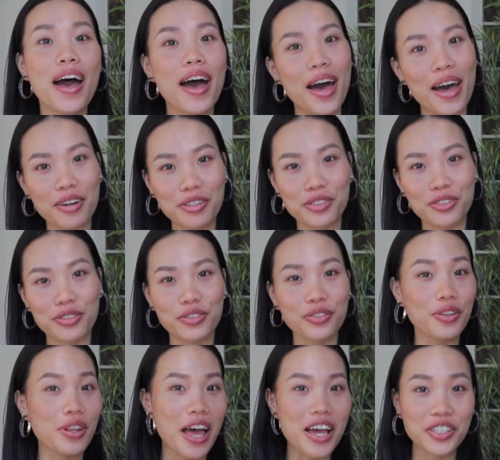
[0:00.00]
how to do
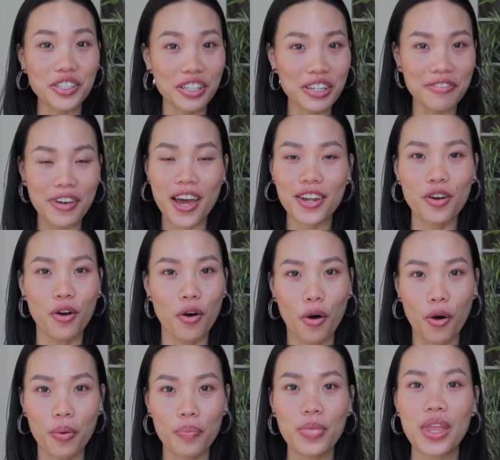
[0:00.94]
lash lift at
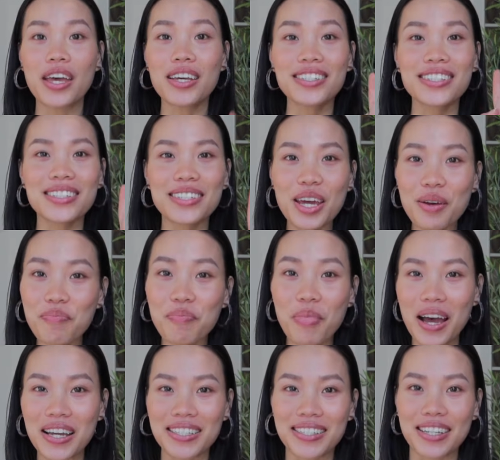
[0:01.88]
home step
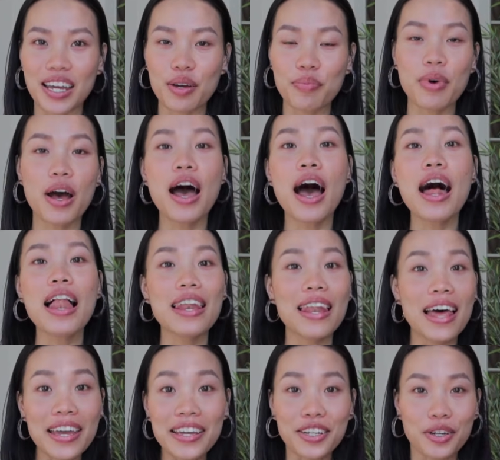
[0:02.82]
by step
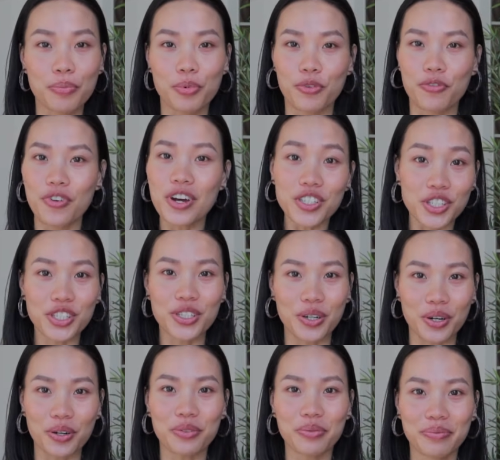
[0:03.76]
like a
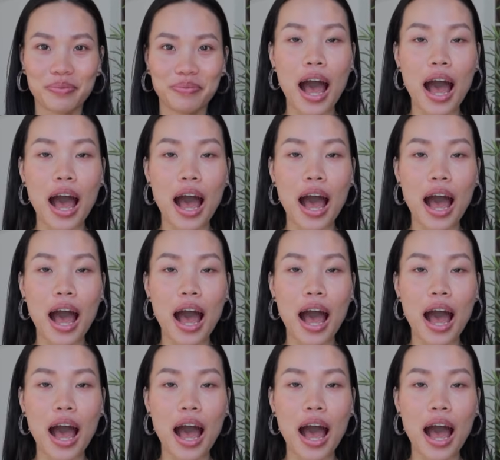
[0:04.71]
professional.